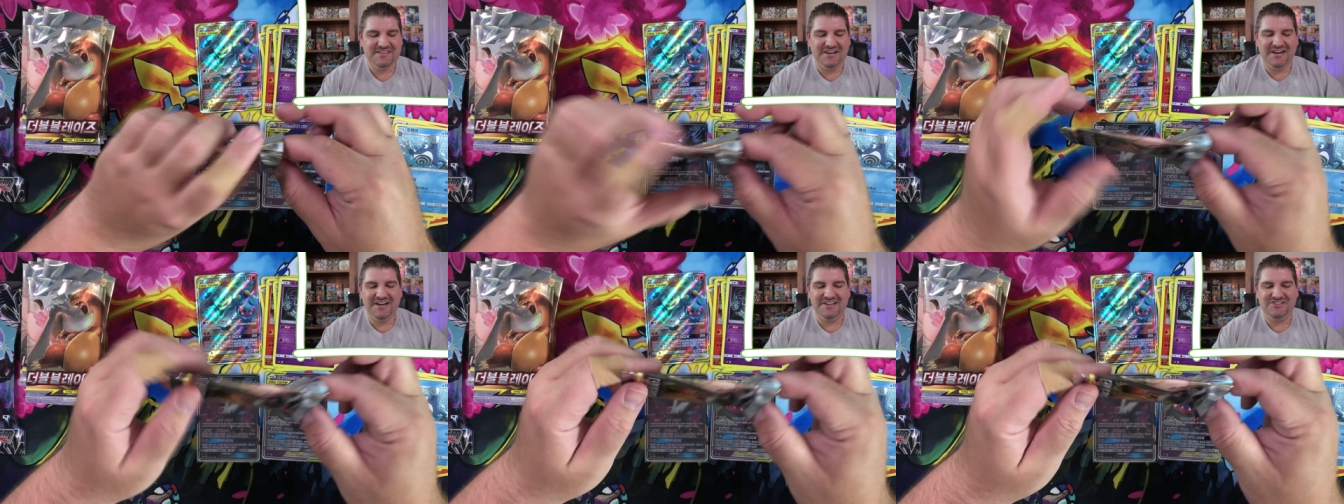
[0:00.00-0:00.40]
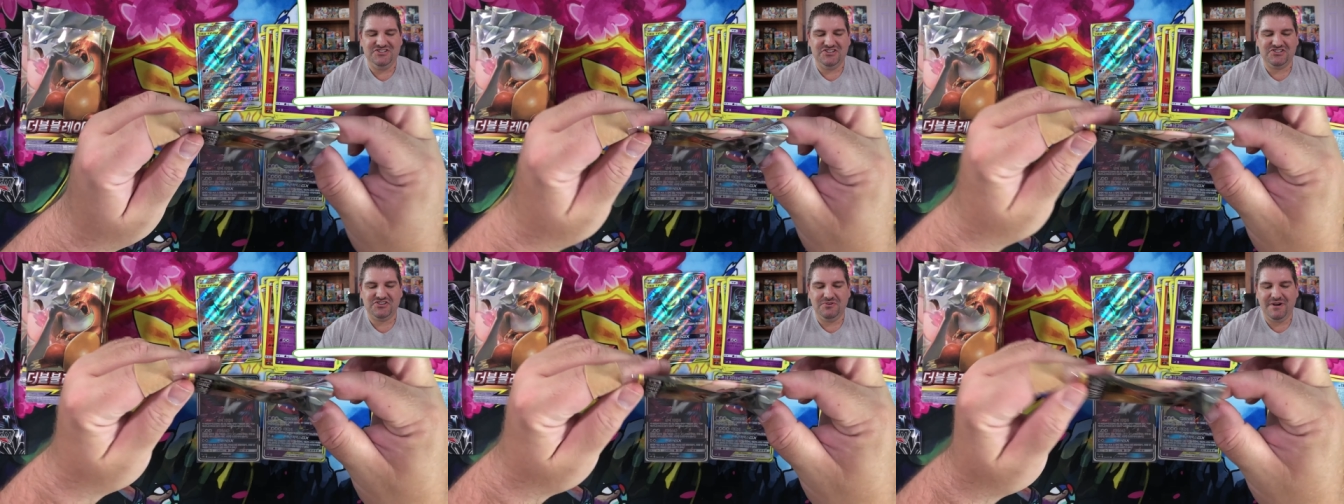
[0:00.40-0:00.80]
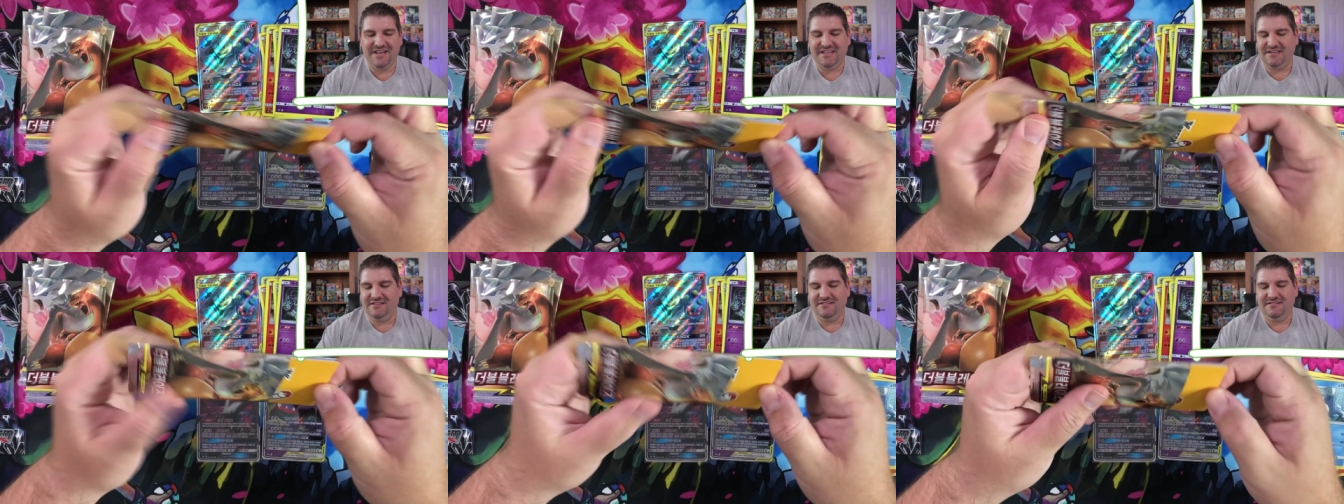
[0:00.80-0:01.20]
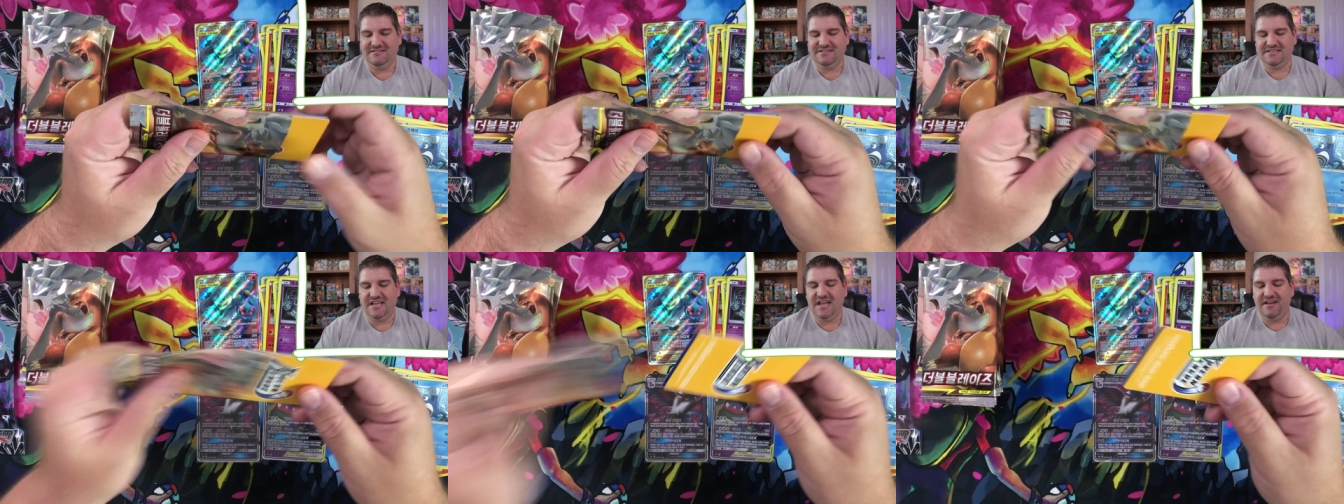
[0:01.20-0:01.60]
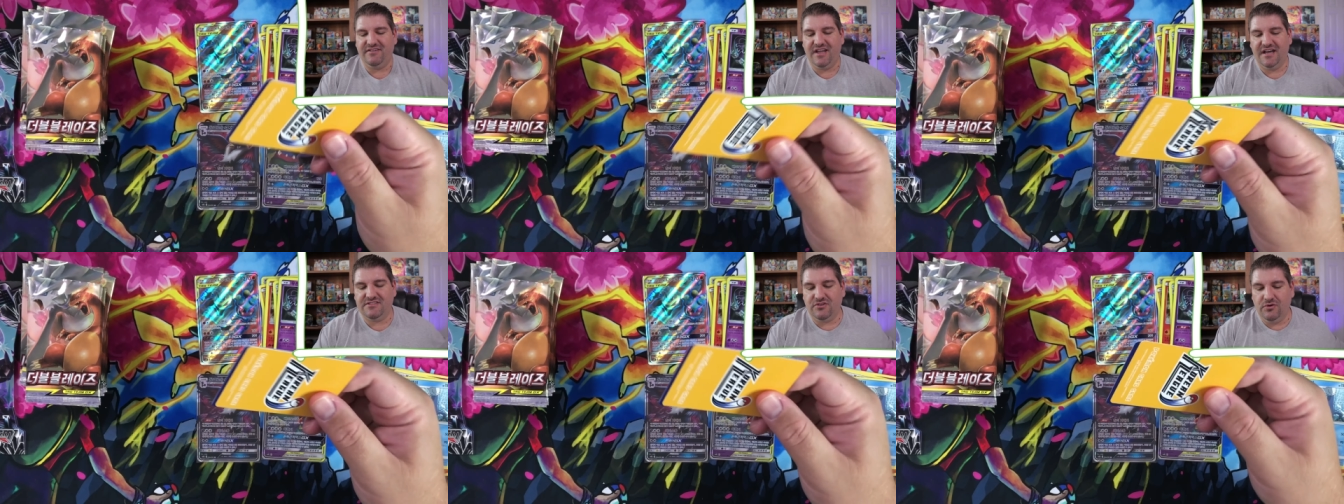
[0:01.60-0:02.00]
uh, just so I can say I've
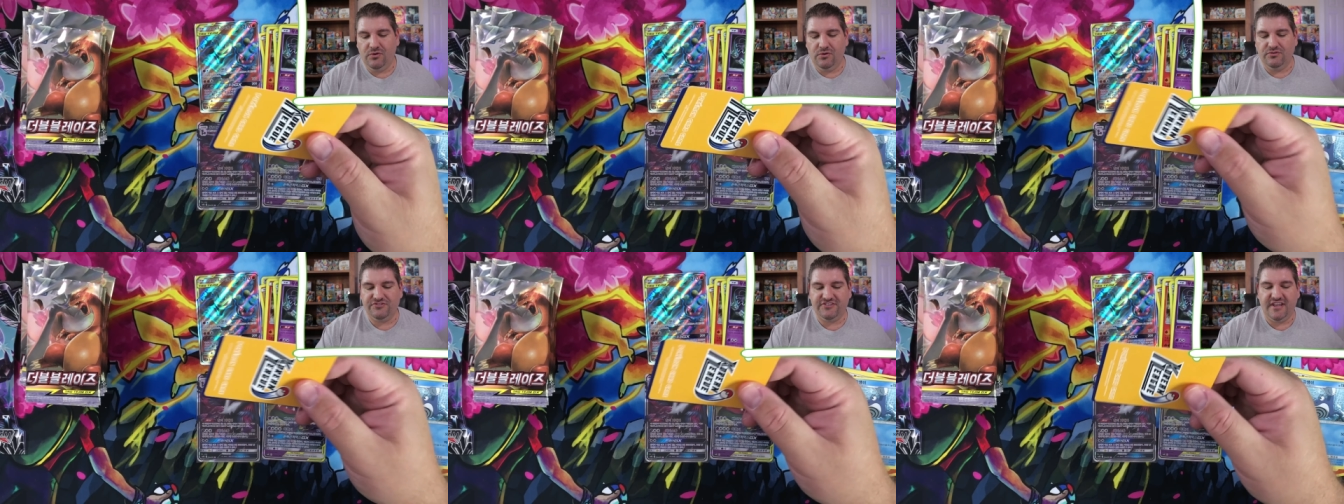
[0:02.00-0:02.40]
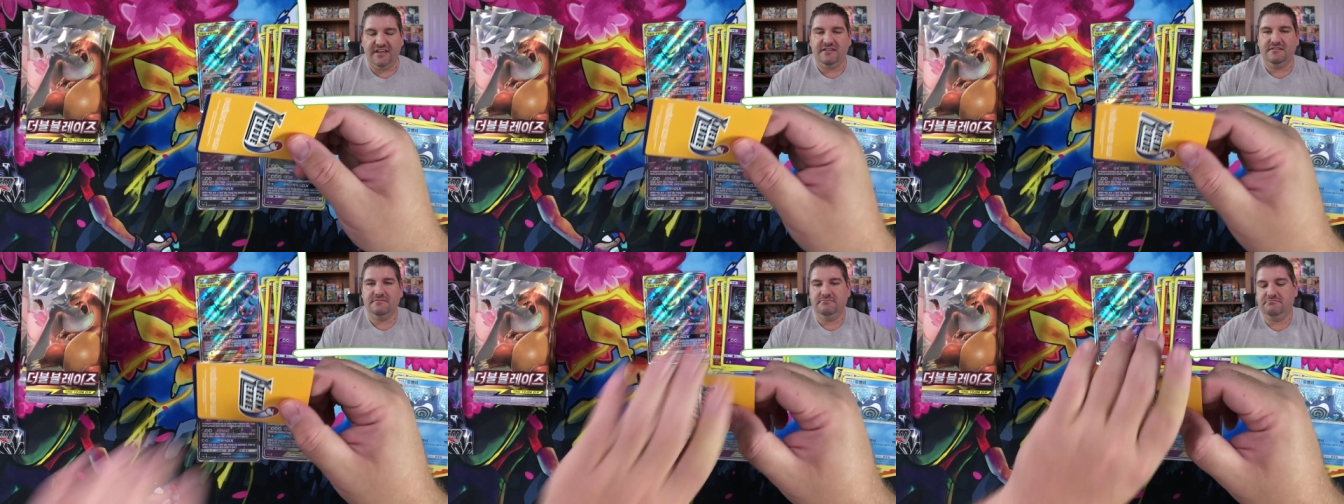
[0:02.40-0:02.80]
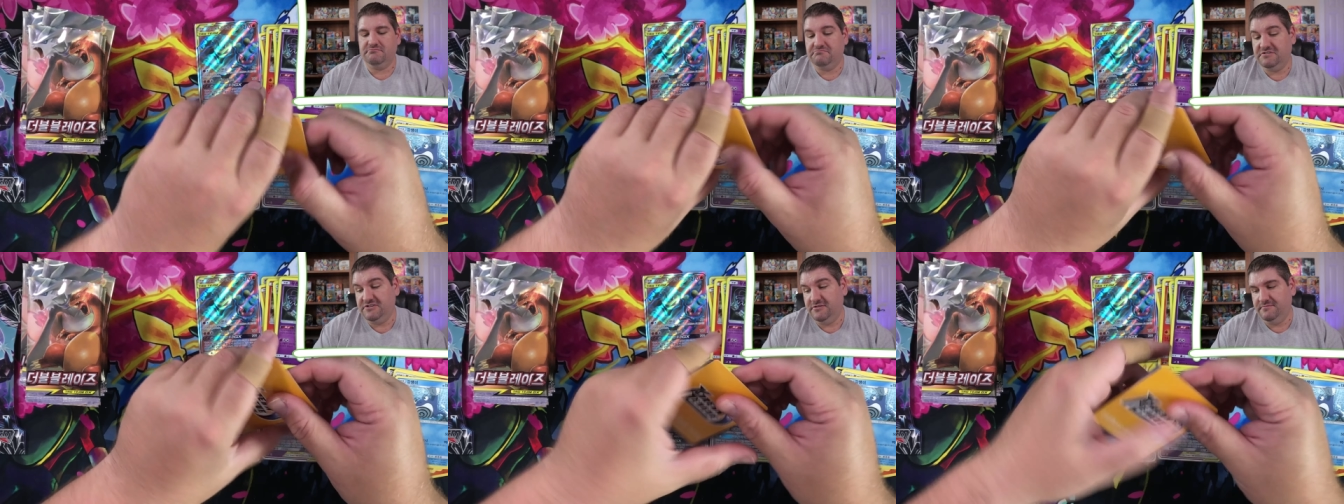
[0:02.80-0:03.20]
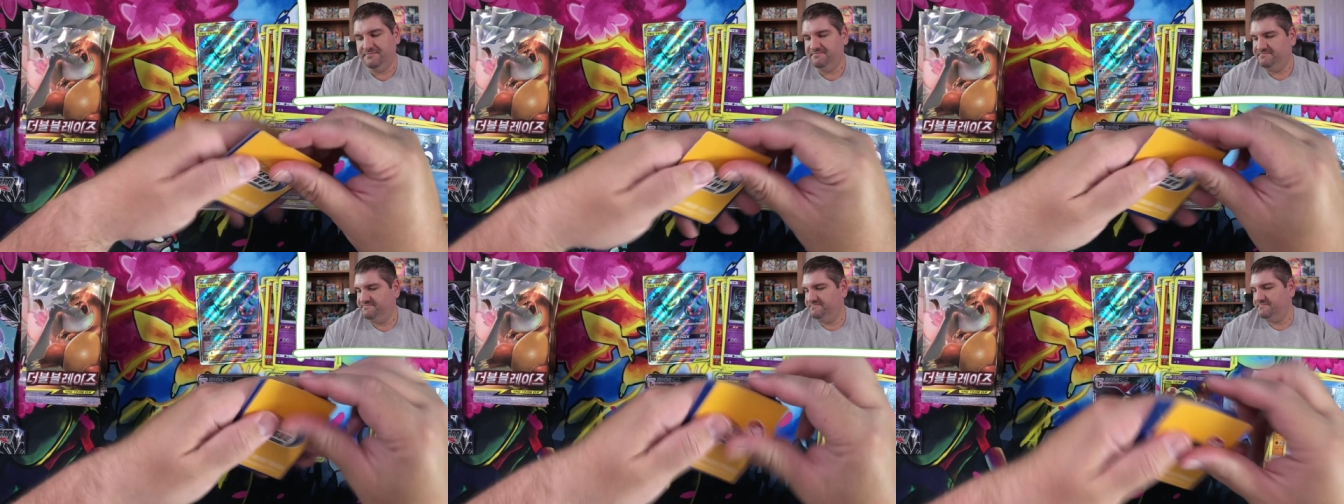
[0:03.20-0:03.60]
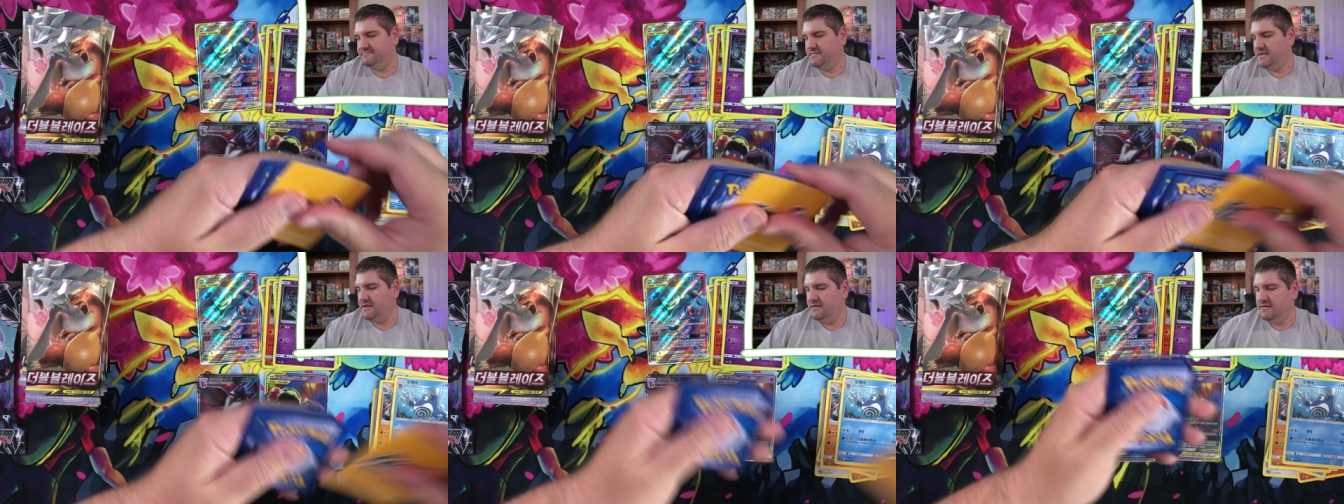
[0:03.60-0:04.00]
got the whole set. So
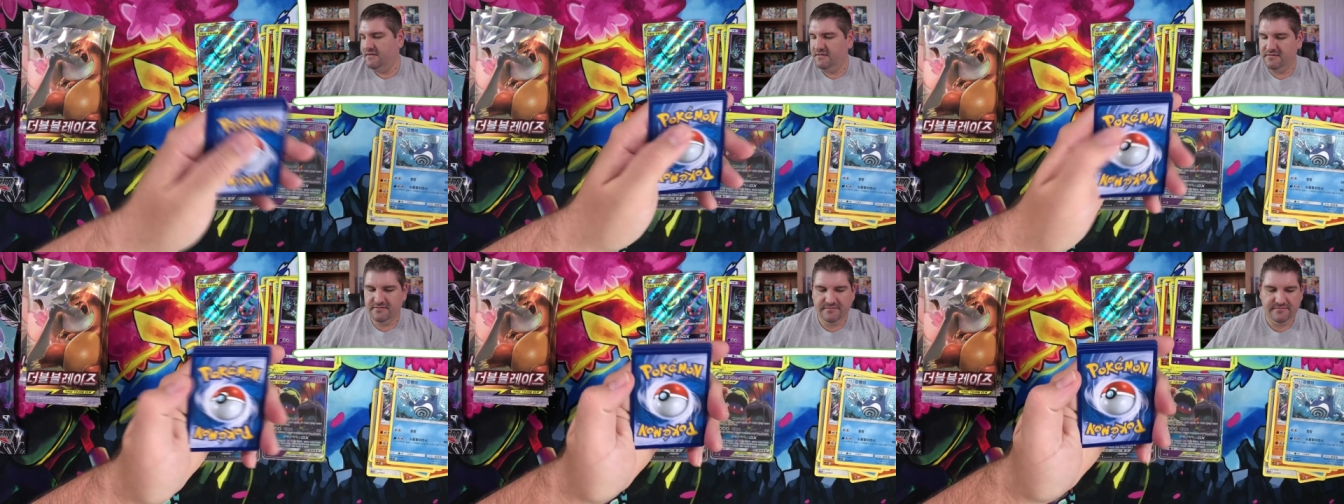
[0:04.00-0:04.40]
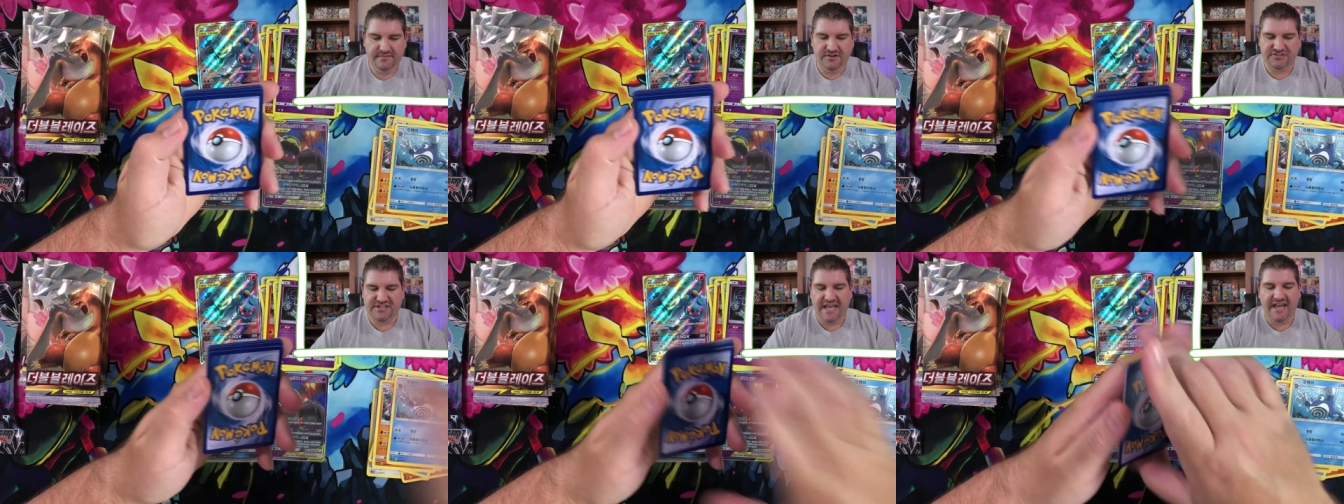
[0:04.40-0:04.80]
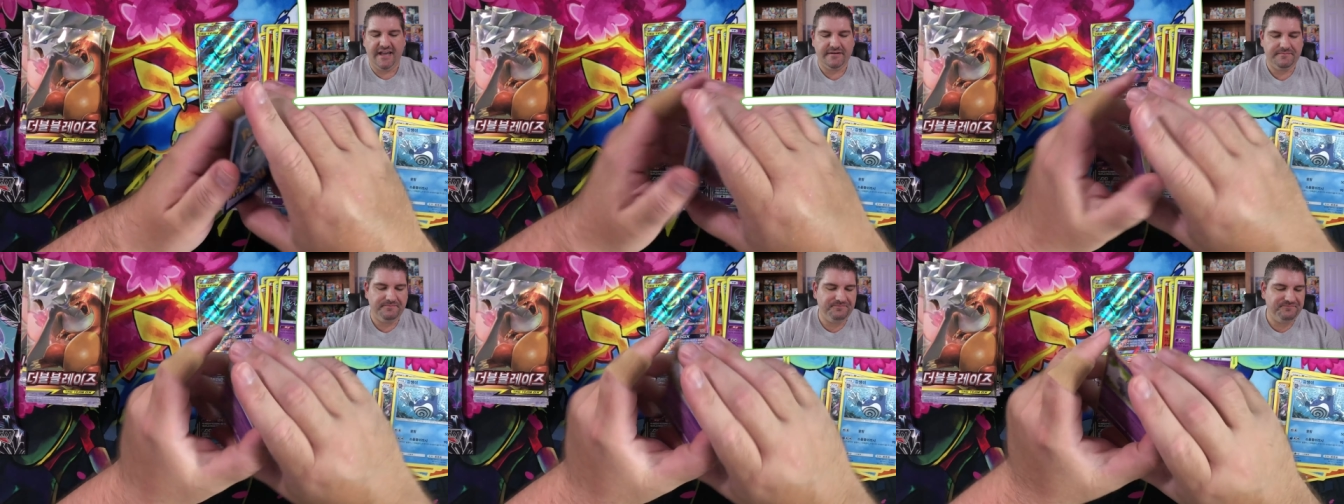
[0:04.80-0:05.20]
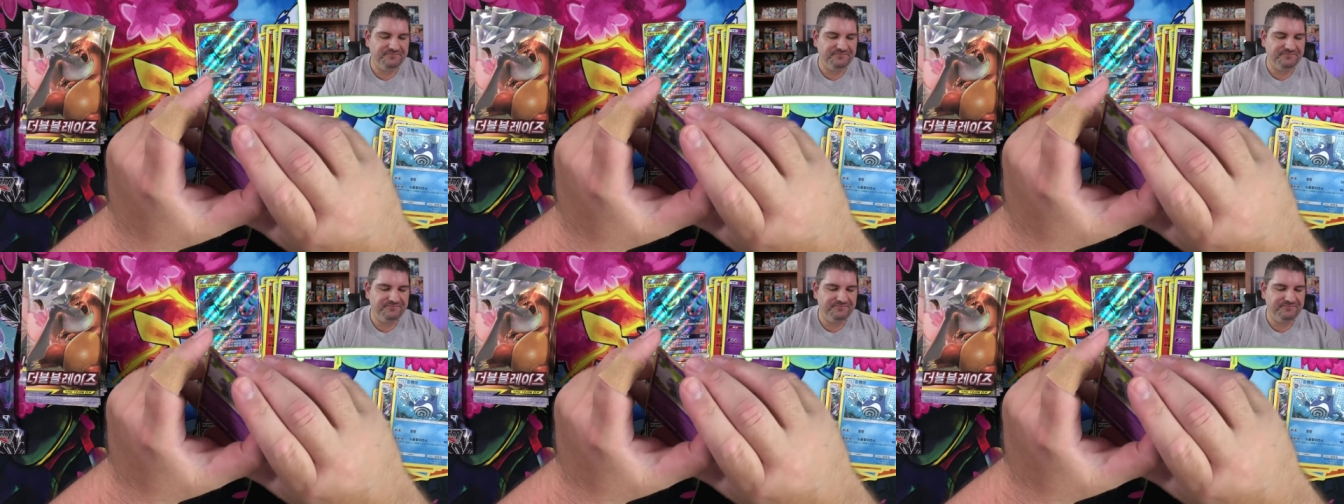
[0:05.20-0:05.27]
there's that.